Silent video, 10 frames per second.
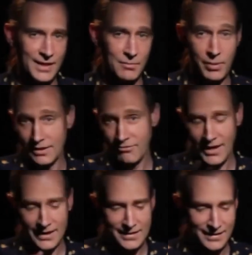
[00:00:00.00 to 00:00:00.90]
But in
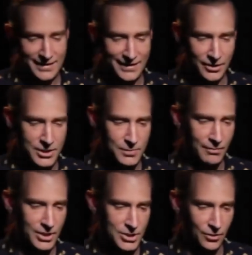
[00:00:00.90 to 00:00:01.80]
fact, their
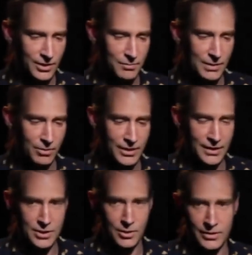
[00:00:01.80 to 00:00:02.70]
experiment showed that people can
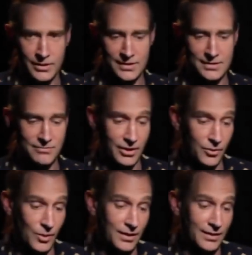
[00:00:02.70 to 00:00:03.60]
interpret these very
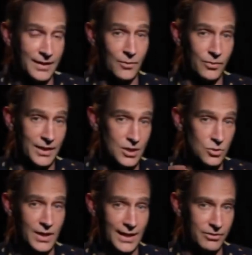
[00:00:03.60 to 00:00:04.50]
well, and they
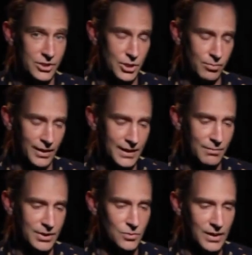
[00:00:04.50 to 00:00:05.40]
do kind of interpolate
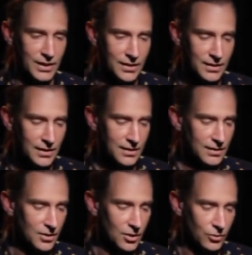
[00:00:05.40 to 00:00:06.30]
between
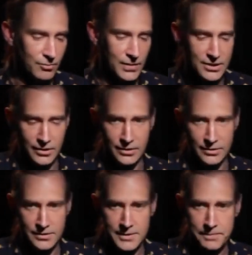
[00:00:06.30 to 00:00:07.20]
known
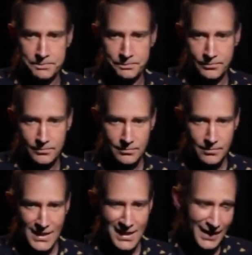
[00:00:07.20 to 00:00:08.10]
materials.
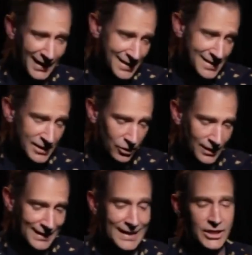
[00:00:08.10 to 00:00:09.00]
Not
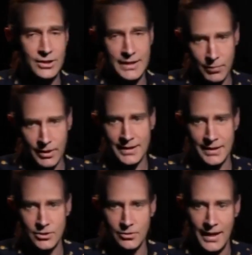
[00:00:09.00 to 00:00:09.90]
necessarily linearly, but they
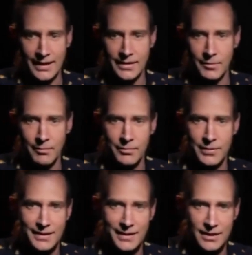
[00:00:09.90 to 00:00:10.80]
do add them up
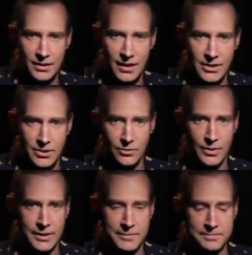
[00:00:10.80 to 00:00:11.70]
in a logical
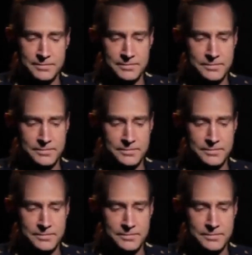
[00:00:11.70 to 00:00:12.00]
way.